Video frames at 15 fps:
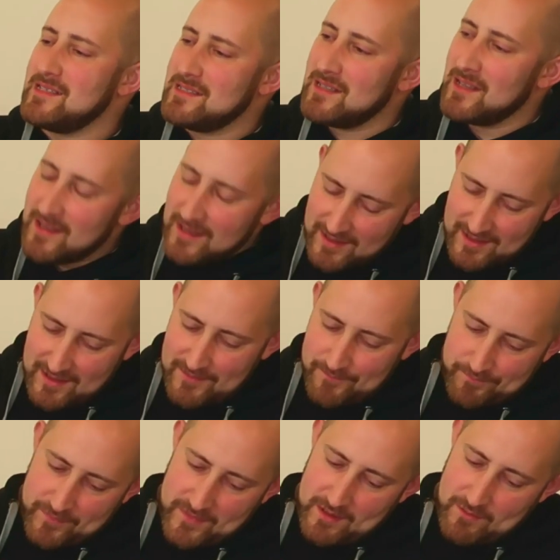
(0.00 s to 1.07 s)
She's
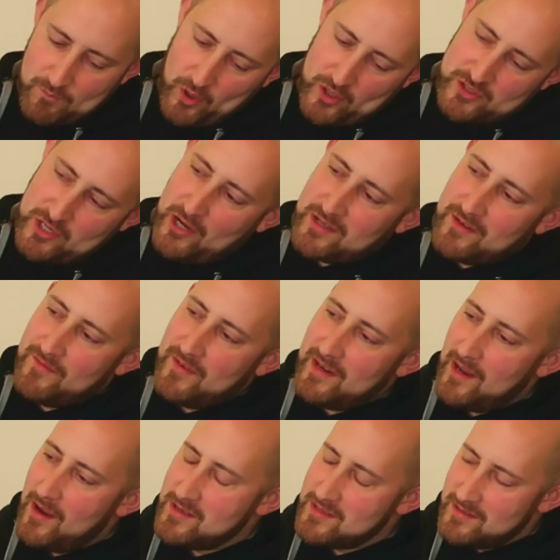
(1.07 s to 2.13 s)
watched a lot of
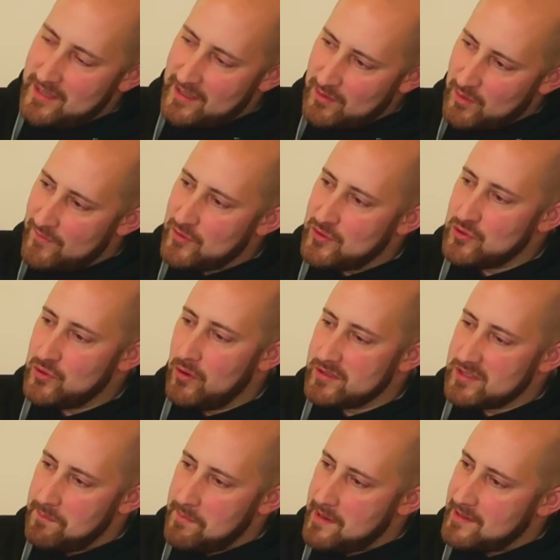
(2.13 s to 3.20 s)
videos and done quite a few
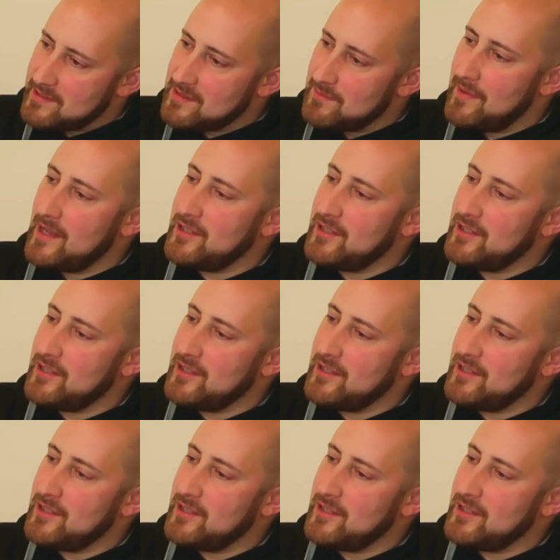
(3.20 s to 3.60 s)
talks and been to some